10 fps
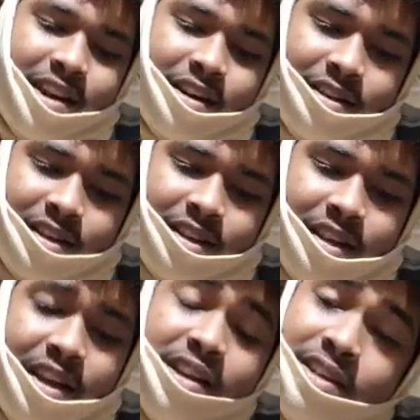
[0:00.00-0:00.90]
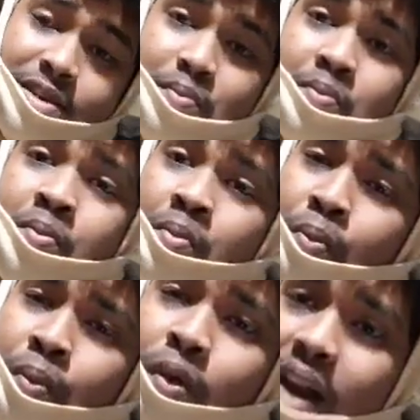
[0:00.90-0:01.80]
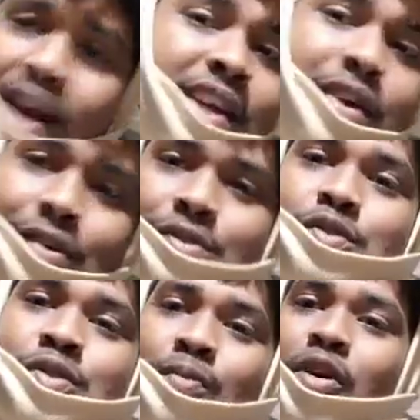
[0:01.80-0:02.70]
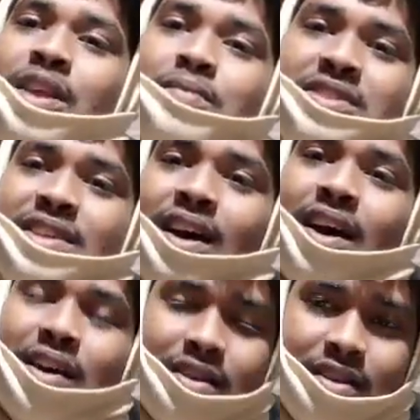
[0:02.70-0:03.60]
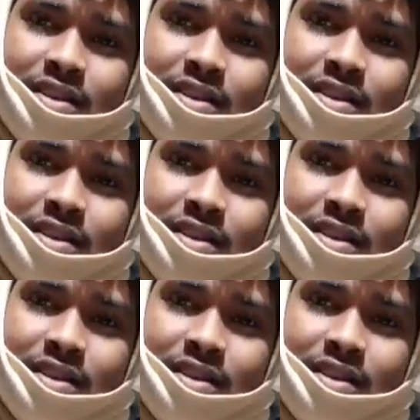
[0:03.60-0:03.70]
And in case of molarity also, small m is the